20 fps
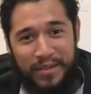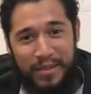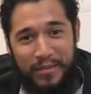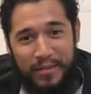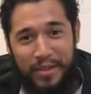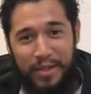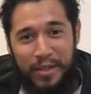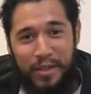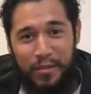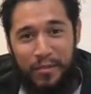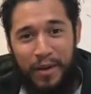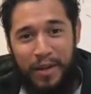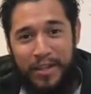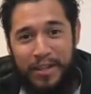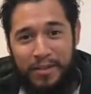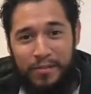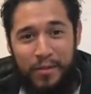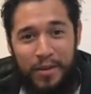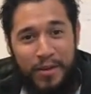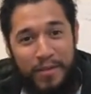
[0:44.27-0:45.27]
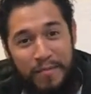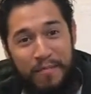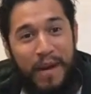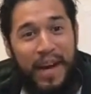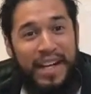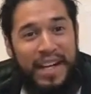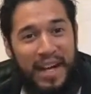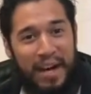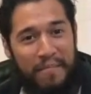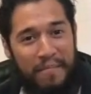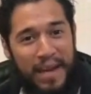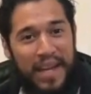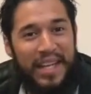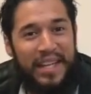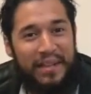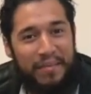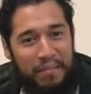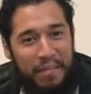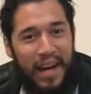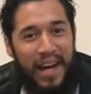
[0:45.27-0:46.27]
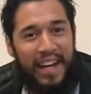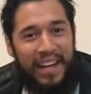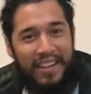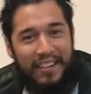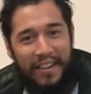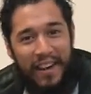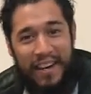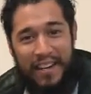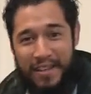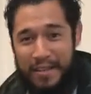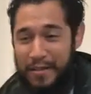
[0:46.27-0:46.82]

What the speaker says: situations where you might not make it back, right?